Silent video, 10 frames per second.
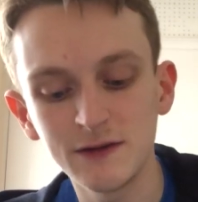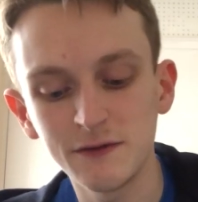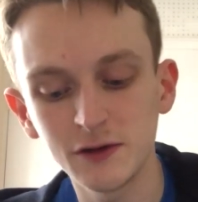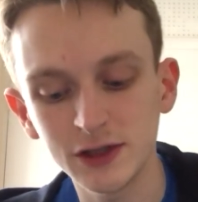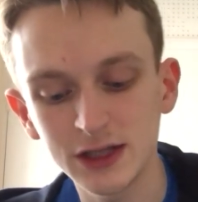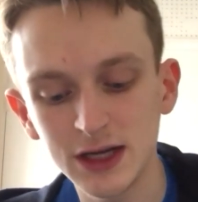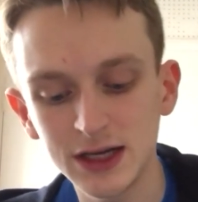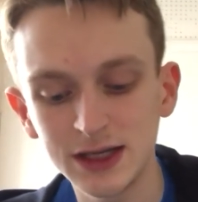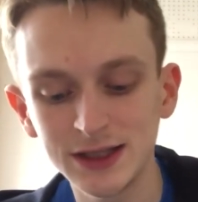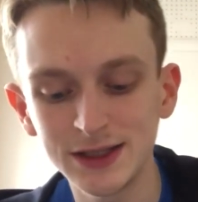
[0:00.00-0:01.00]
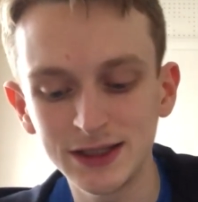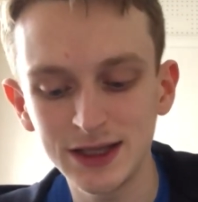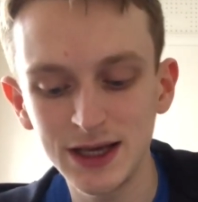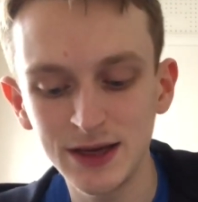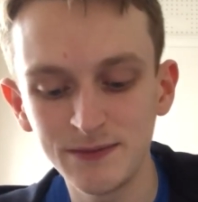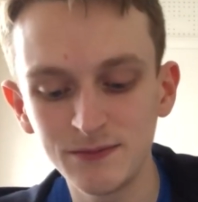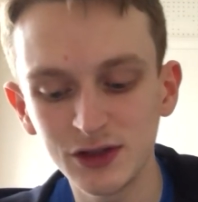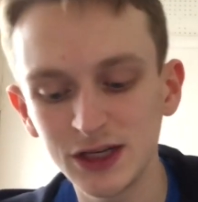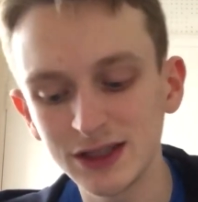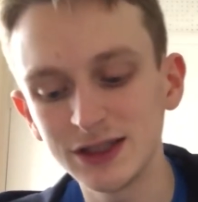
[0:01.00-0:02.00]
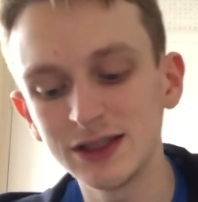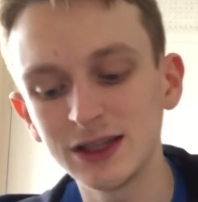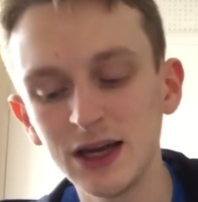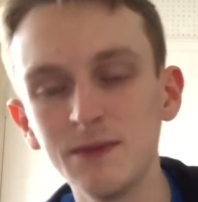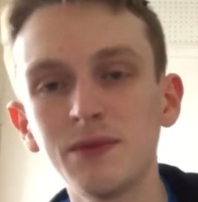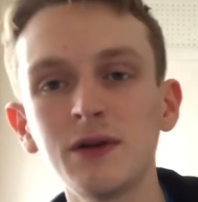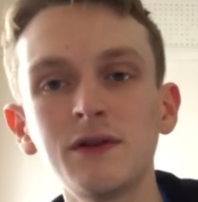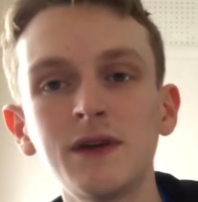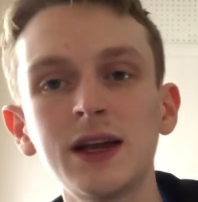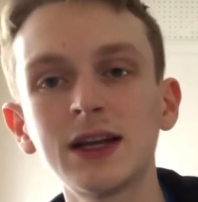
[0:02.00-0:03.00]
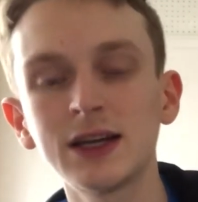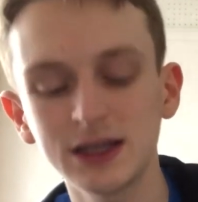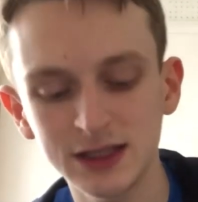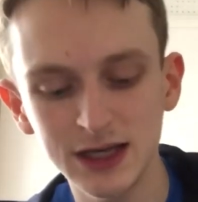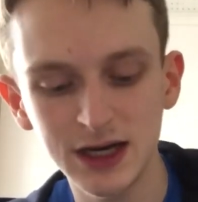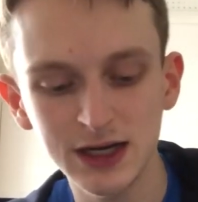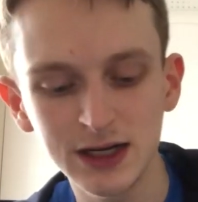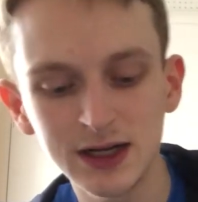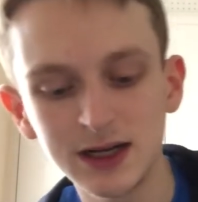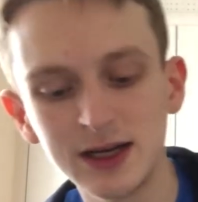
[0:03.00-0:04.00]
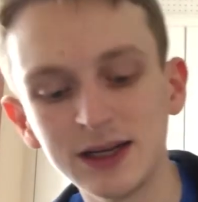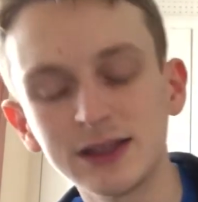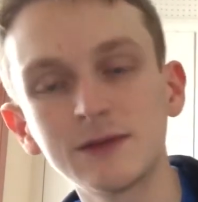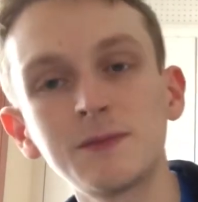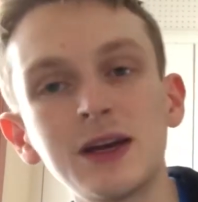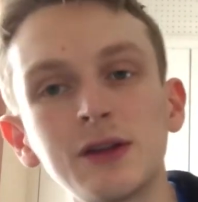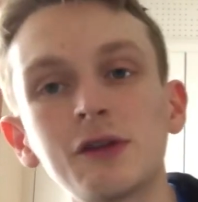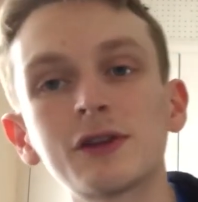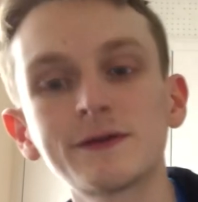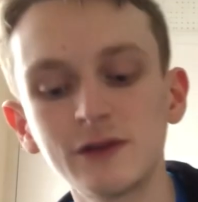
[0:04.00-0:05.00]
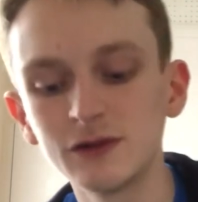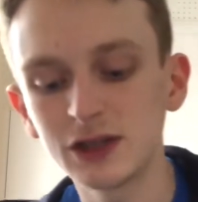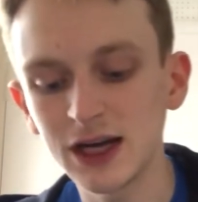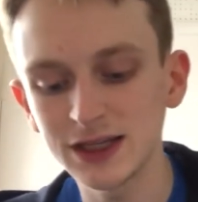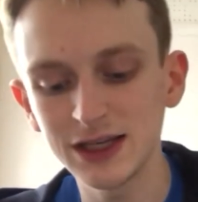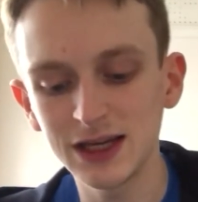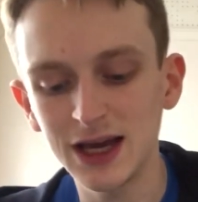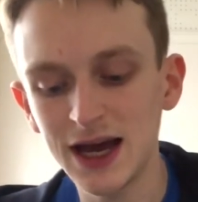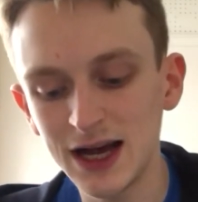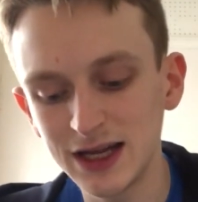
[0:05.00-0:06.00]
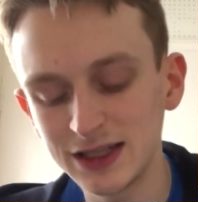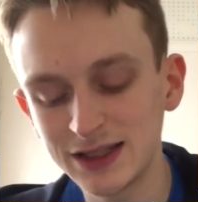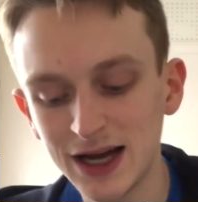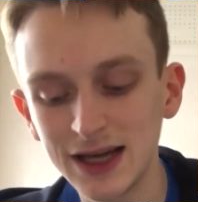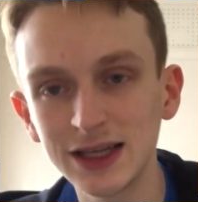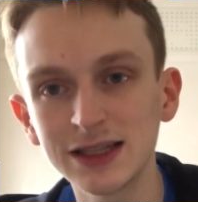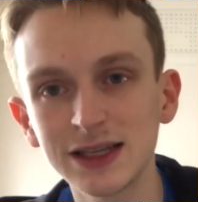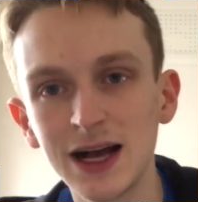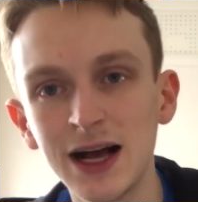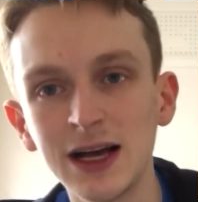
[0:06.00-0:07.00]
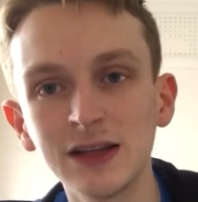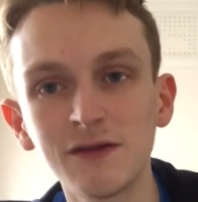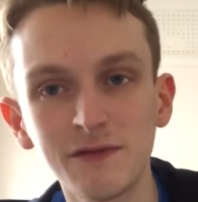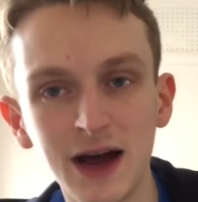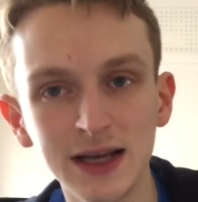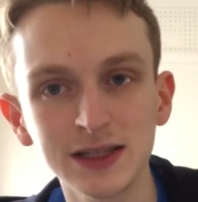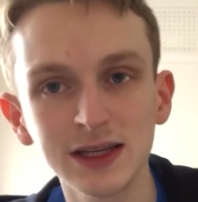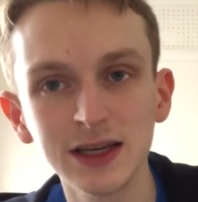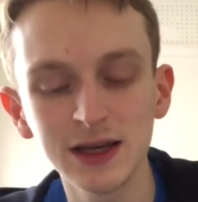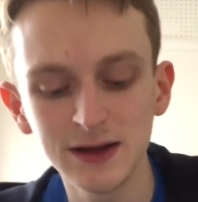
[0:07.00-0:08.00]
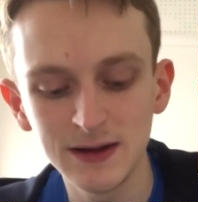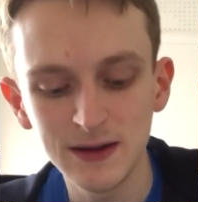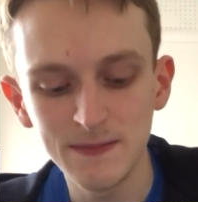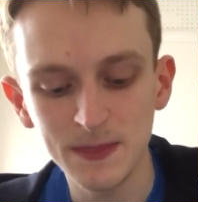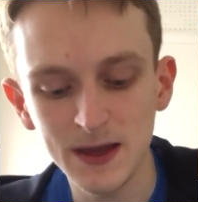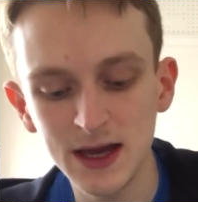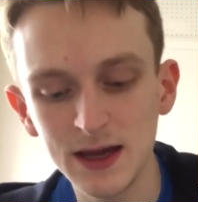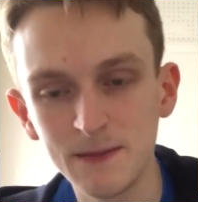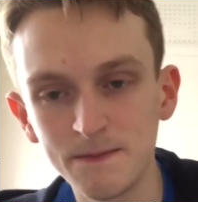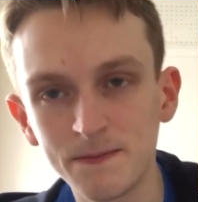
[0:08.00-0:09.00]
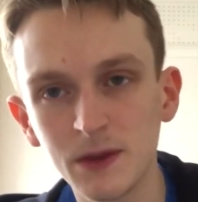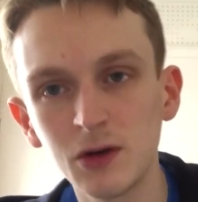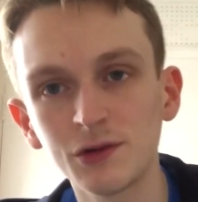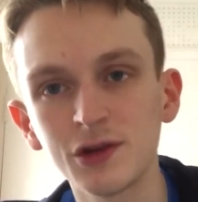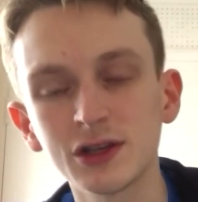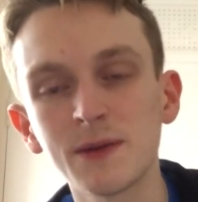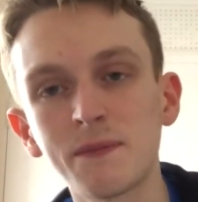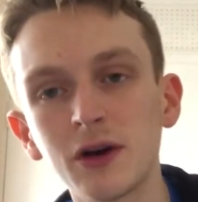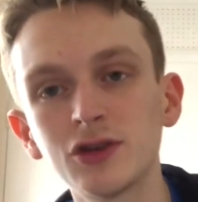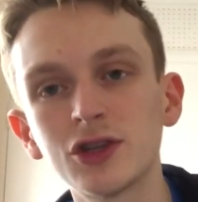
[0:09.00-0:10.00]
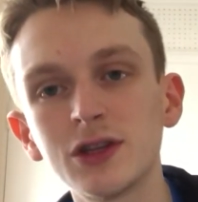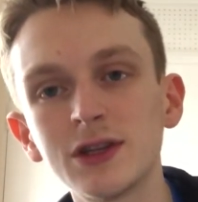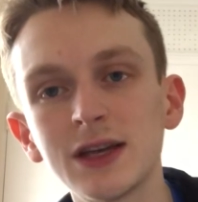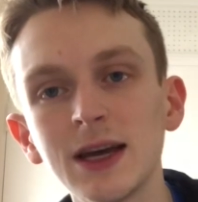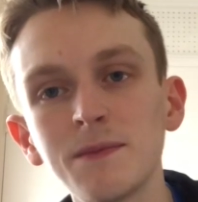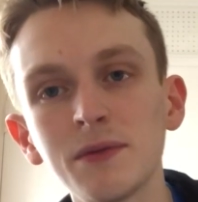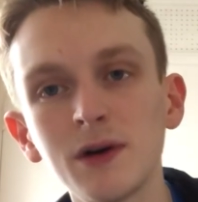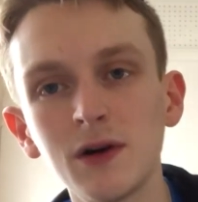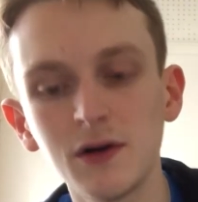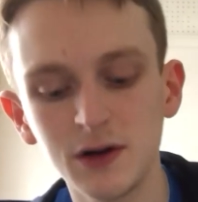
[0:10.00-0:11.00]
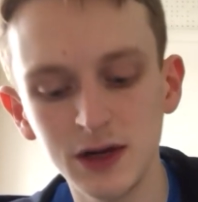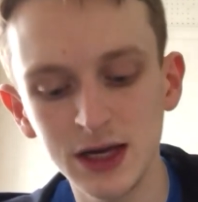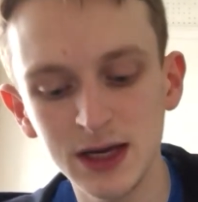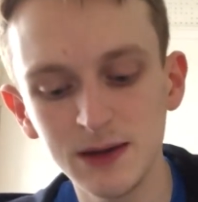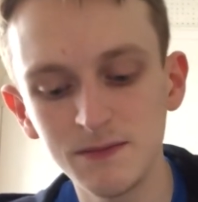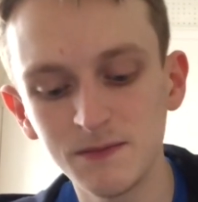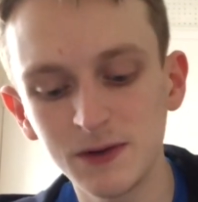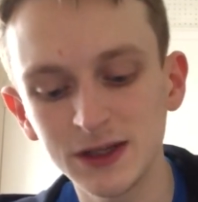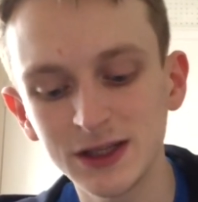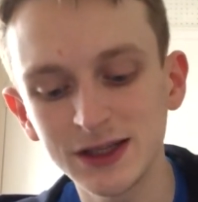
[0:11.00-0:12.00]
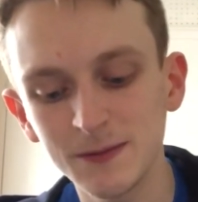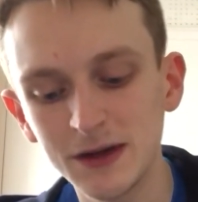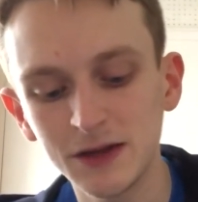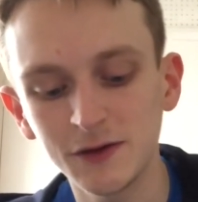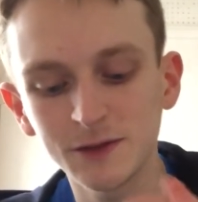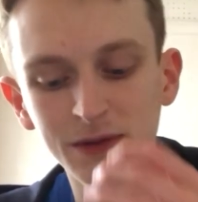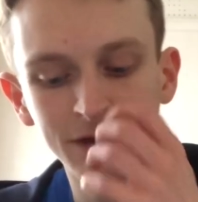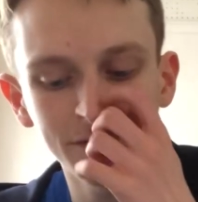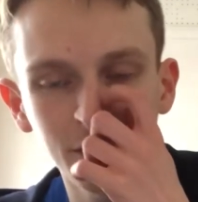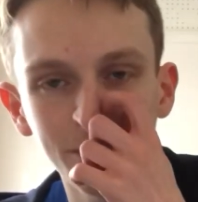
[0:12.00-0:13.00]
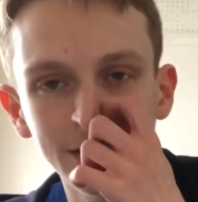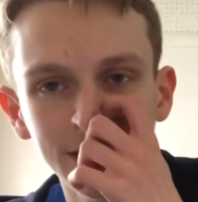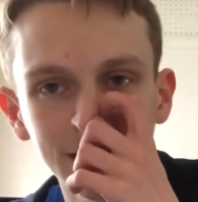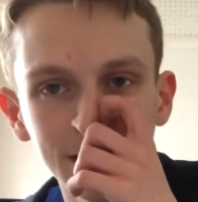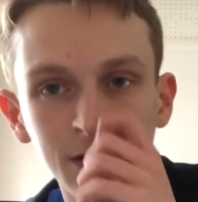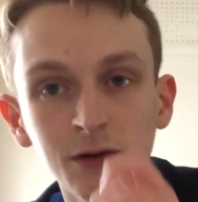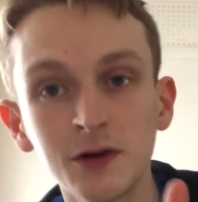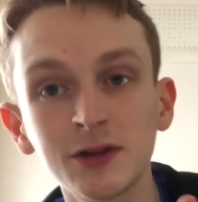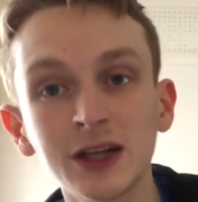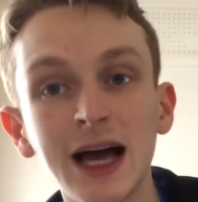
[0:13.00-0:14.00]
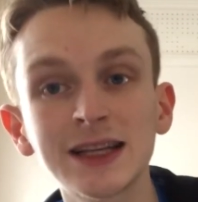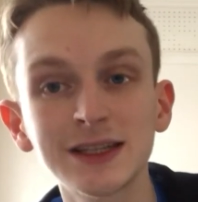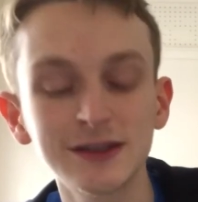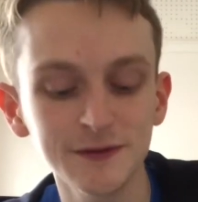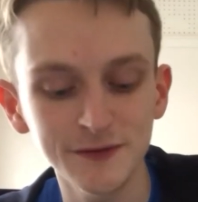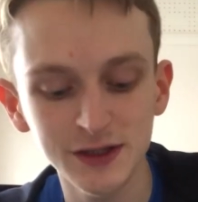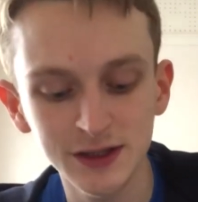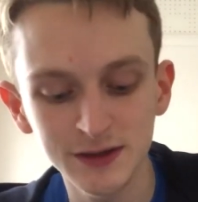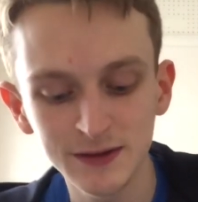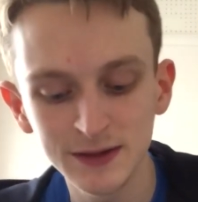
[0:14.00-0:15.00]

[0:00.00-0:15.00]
nervosa is restricting type of anorexia. It's weight loss through drastic diets and fasting. Or there's a purging type, which is weight loss by vomiting or laxatives.